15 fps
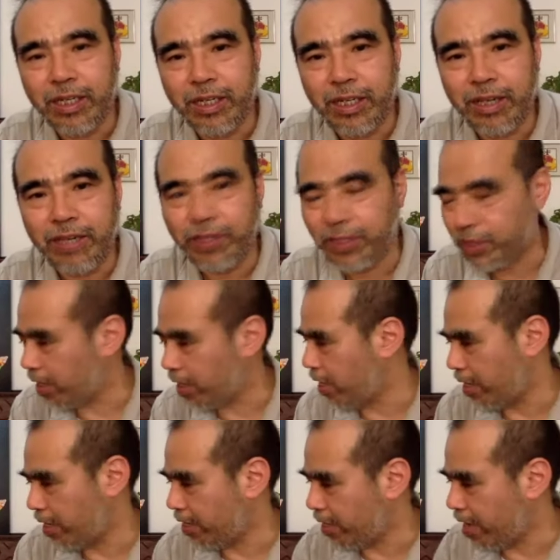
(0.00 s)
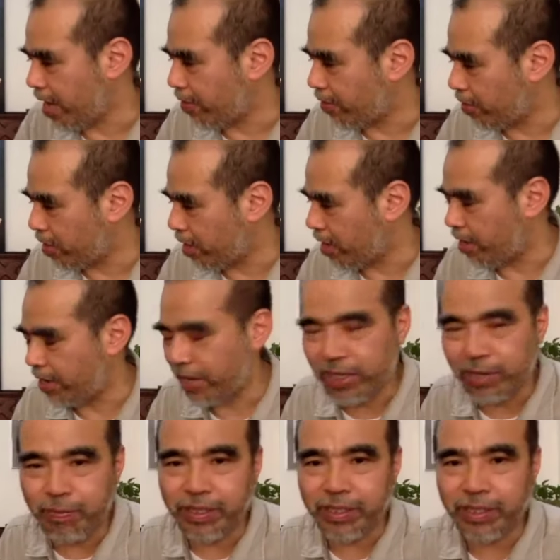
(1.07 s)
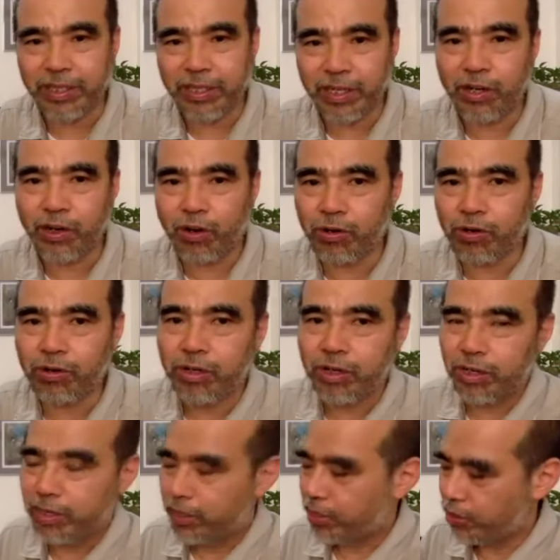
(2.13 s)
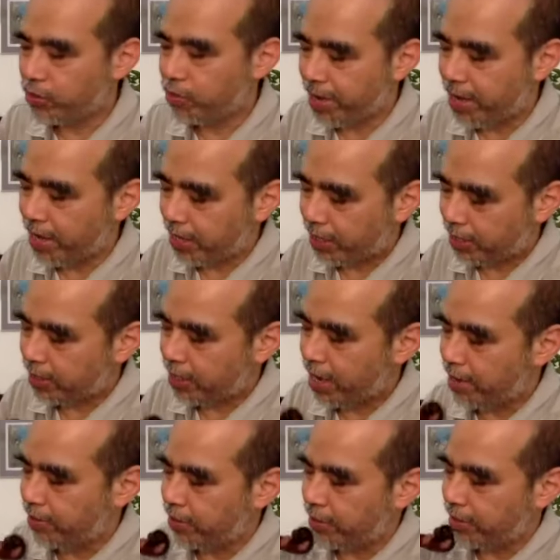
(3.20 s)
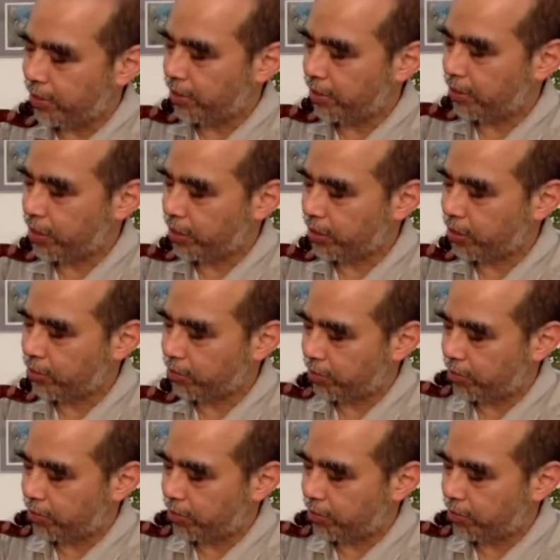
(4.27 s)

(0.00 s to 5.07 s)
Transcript: If it's a little bit low, you can just